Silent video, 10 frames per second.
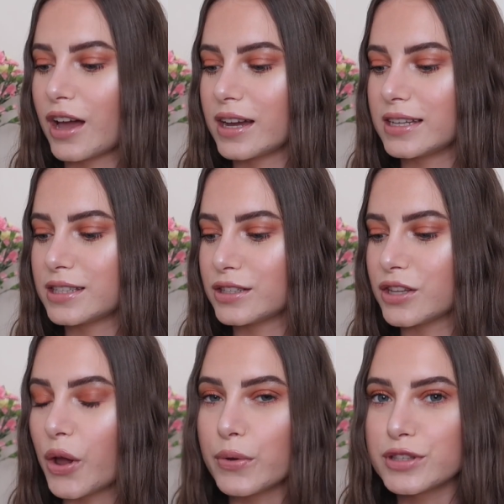guys,
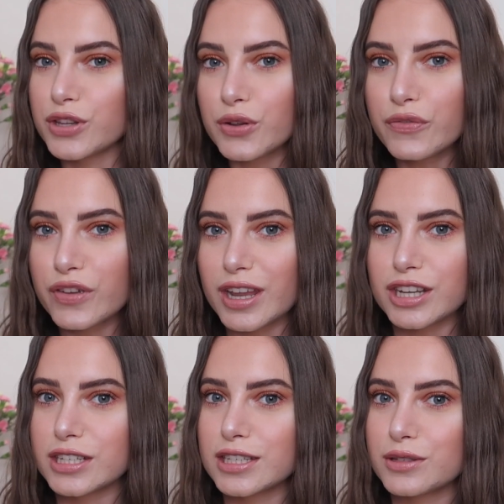so to
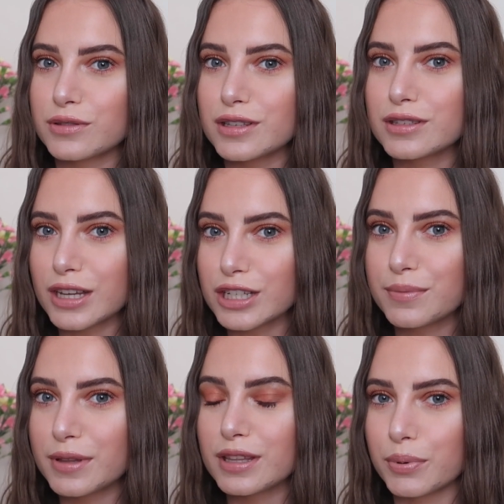finish, this has actually
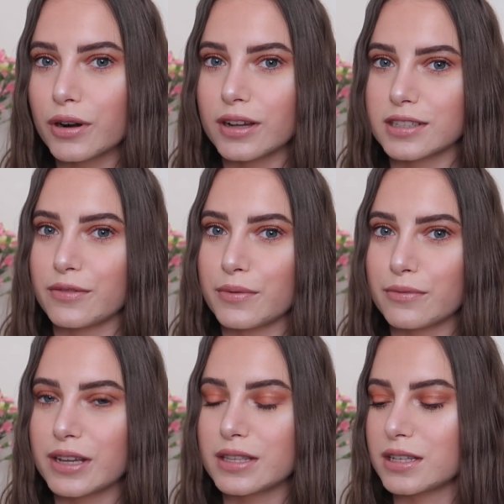been the product I've been
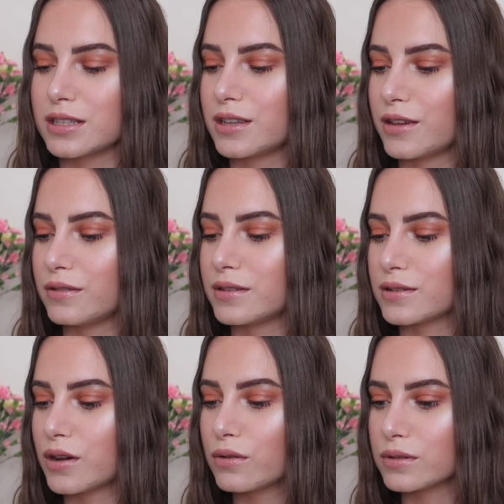waiting to use
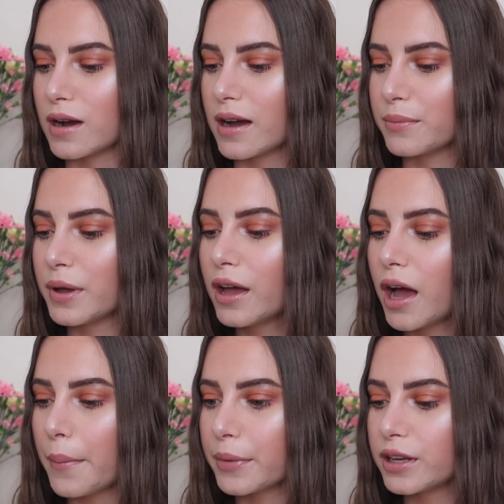this whole time.
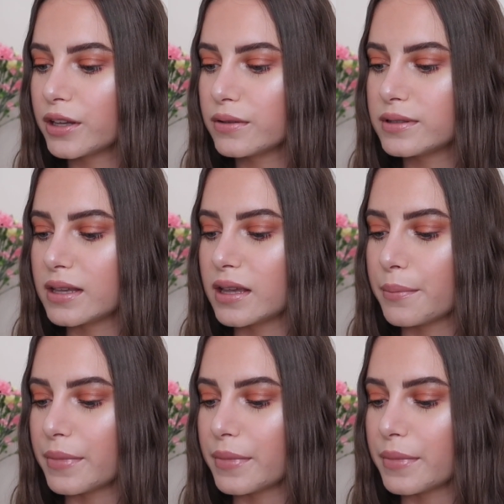I'm going to use the